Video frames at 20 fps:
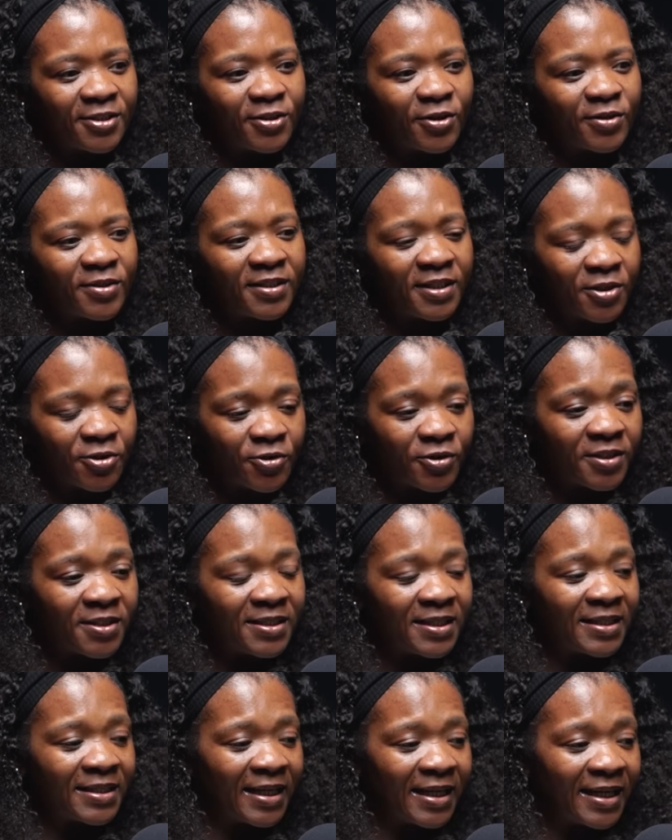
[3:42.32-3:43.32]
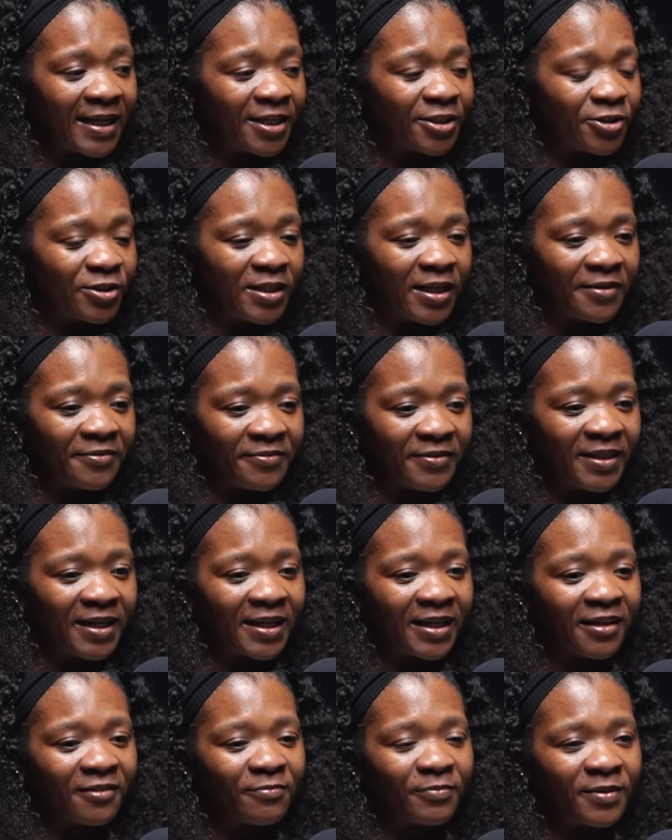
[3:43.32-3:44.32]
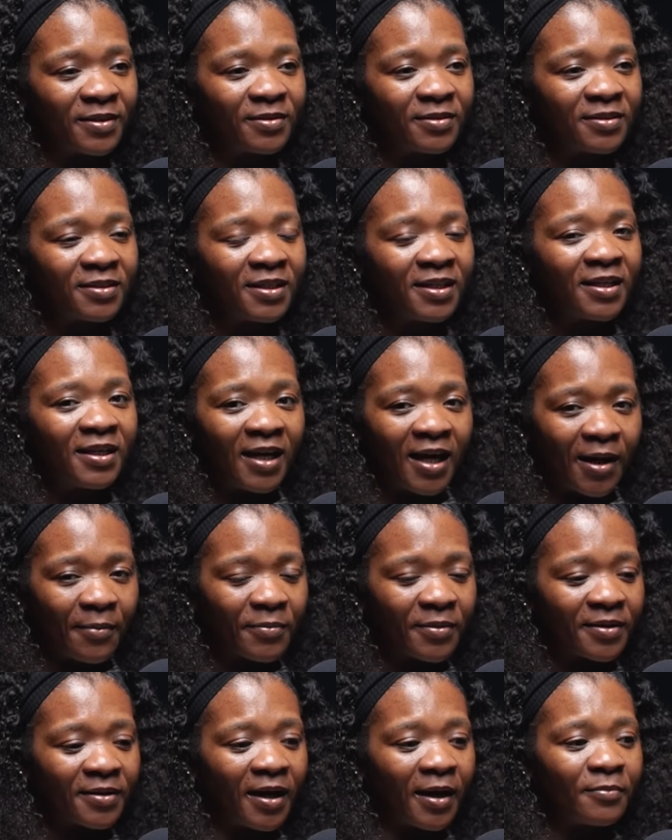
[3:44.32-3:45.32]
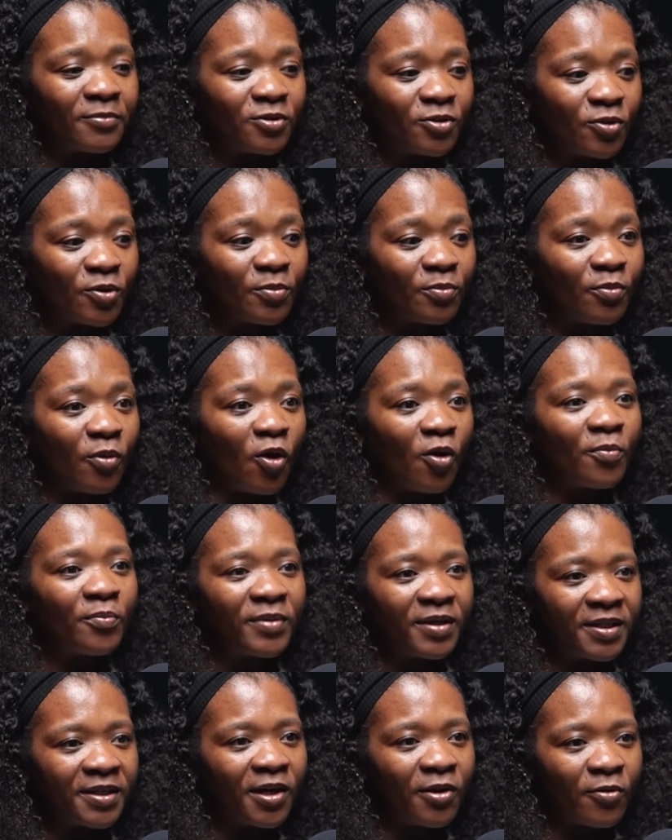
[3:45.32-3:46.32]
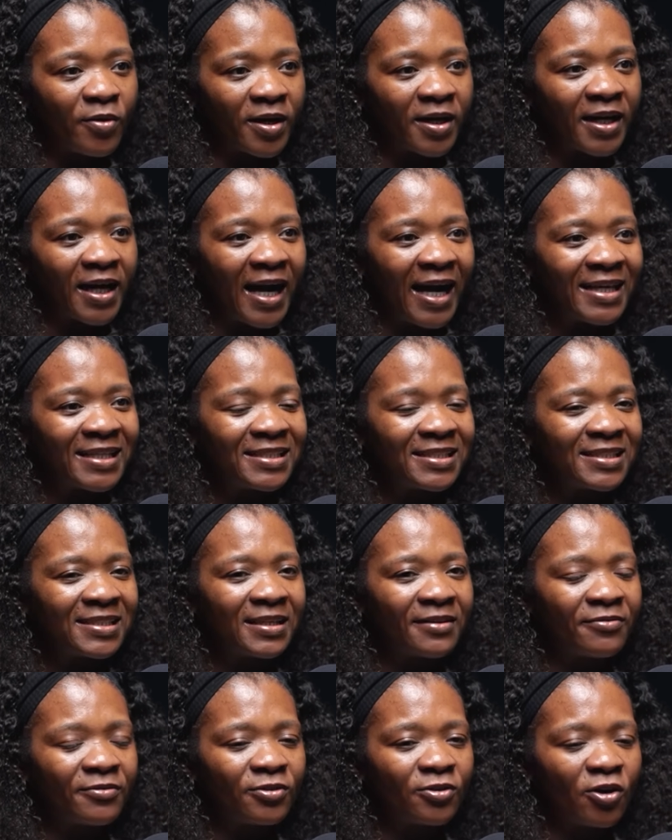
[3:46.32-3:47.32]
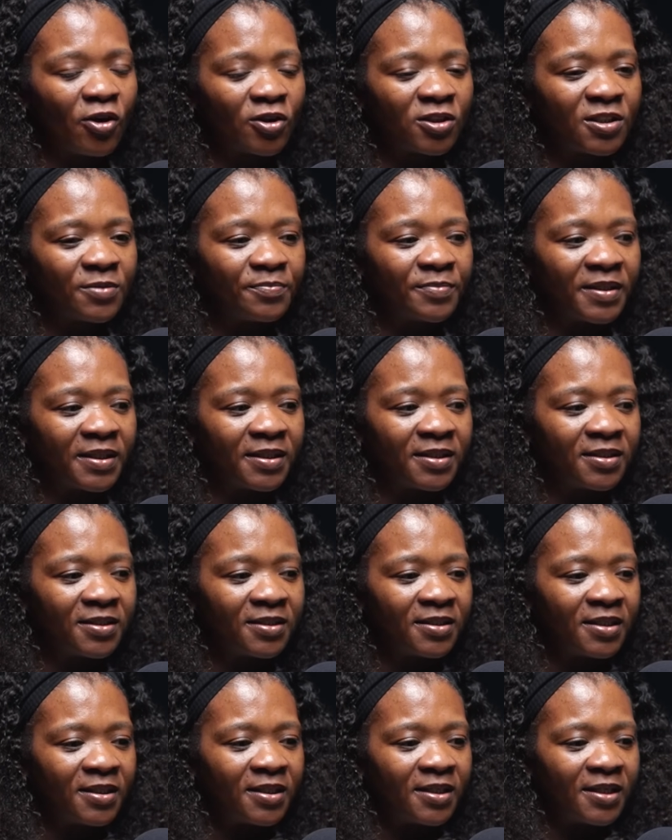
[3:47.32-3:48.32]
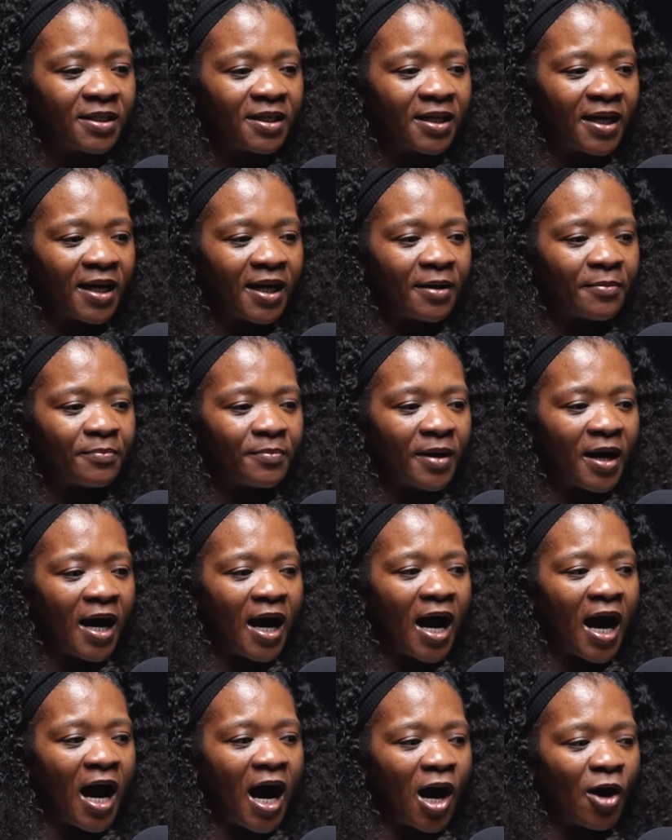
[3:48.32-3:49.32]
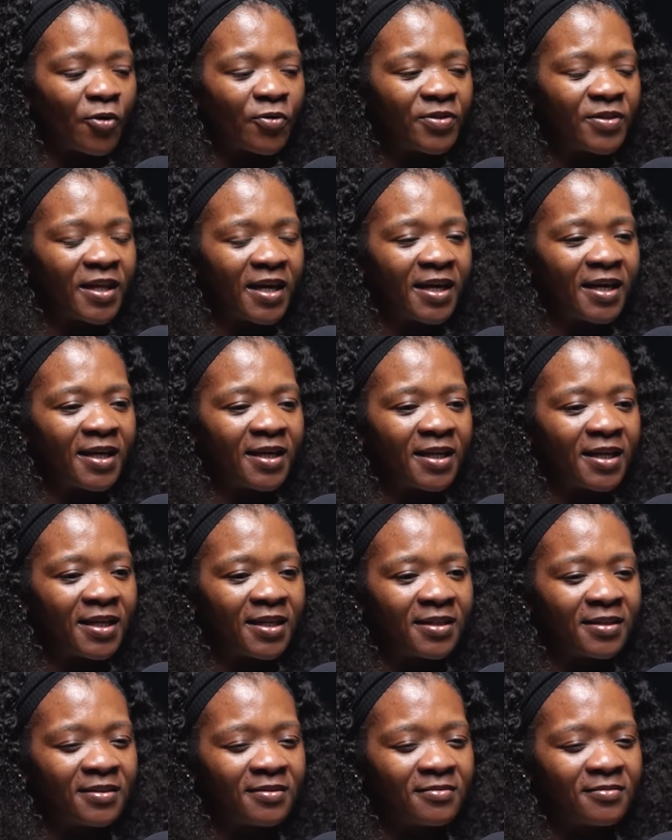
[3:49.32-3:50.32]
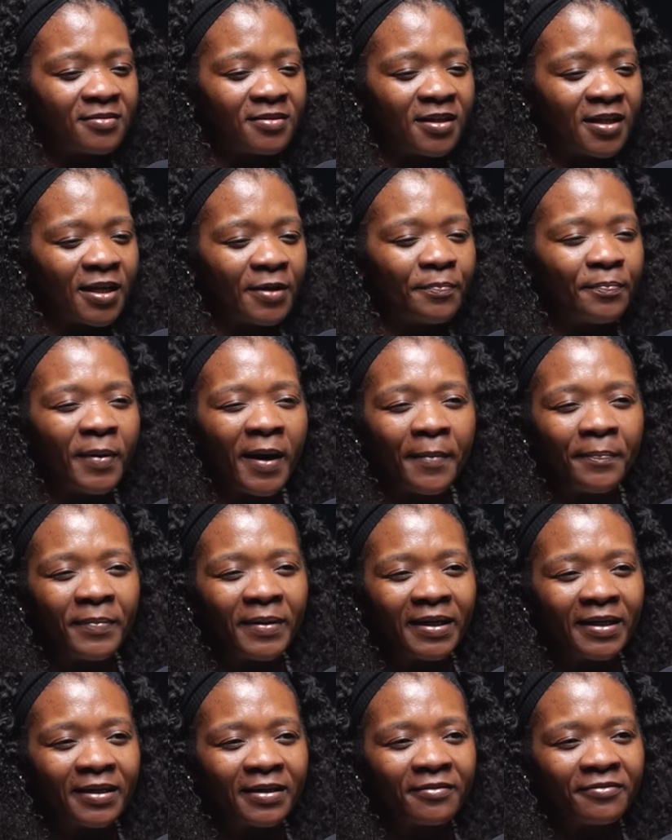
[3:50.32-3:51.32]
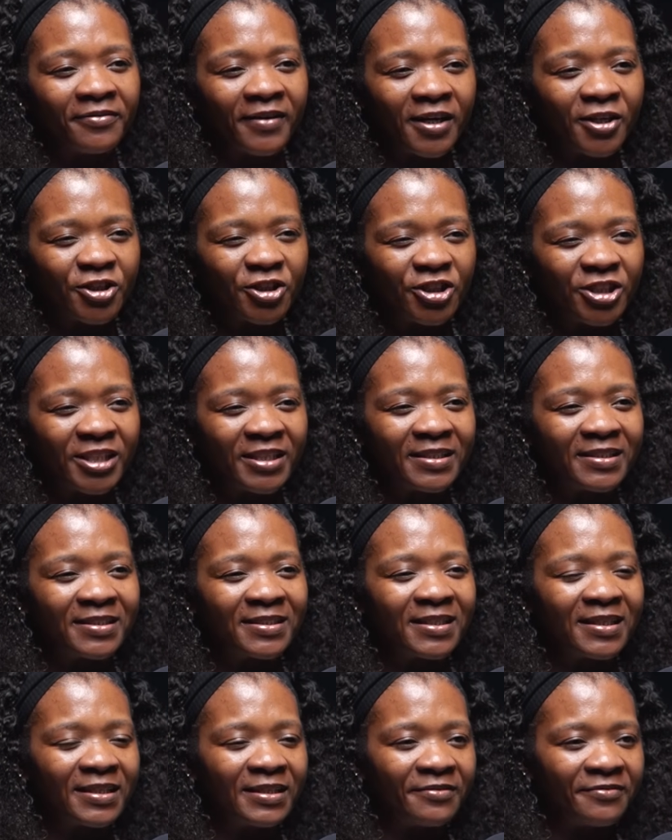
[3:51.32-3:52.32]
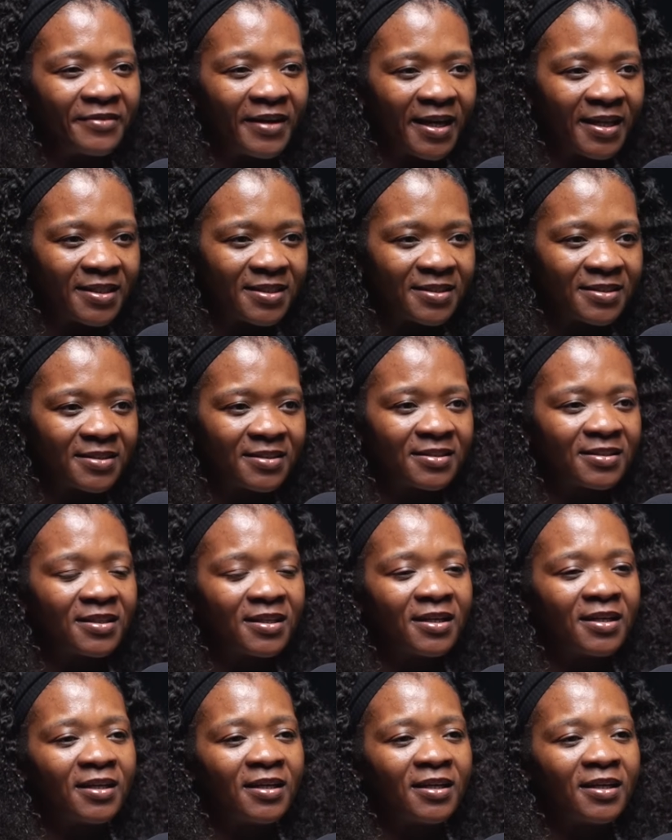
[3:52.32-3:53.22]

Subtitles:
So it's interesting that actually I feel like I'm doing more media work. I just have not been out there in public functions and events.